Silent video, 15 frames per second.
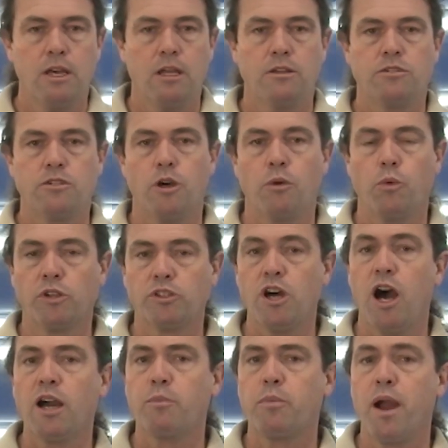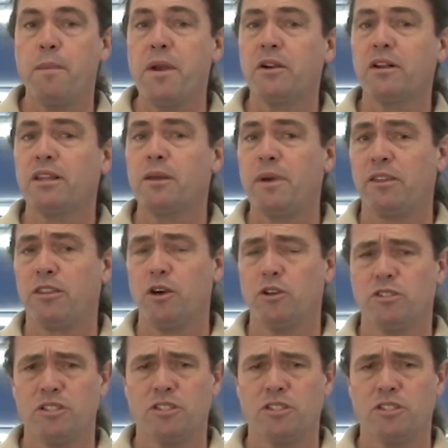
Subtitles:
And so we'll talk primarily about those.